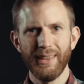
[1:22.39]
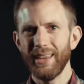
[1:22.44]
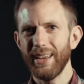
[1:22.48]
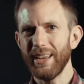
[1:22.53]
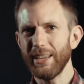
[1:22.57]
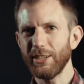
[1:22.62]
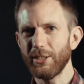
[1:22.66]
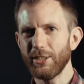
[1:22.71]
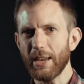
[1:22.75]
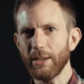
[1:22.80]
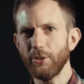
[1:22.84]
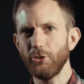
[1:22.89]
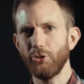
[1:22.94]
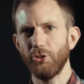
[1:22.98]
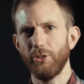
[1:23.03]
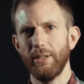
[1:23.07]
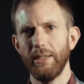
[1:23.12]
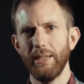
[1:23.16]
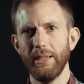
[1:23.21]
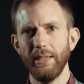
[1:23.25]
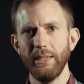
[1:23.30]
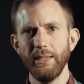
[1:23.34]

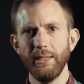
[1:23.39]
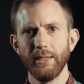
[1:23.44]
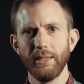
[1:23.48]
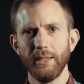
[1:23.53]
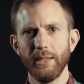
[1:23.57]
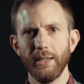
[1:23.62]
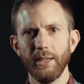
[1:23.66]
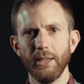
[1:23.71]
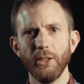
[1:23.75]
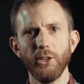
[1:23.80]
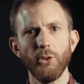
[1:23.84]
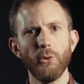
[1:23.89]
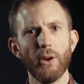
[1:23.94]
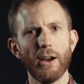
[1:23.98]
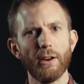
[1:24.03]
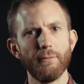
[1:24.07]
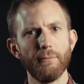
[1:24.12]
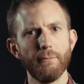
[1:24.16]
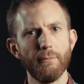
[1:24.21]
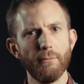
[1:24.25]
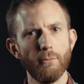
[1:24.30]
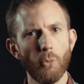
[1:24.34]
Essentially, you
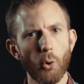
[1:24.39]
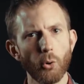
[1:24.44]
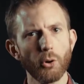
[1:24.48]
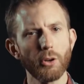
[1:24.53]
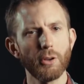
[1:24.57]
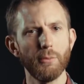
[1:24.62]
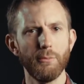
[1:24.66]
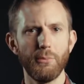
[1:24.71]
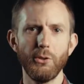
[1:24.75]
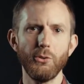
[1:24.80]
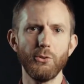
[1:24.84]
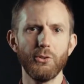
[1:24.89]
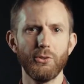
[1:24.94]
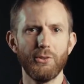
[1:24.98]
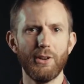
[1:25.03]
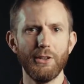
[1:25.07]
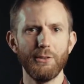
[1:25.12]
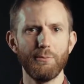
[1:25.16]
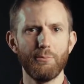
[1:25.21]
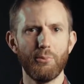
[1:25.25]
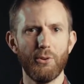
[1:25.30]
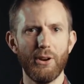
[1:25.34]
have more
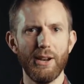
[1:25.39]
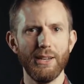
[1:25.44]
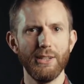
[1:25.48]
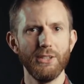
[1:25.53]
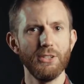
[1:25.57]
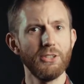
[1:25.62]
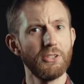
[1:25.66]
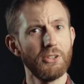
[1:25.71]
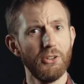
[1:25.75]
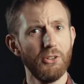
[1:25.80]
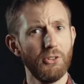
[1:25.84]
computerized brains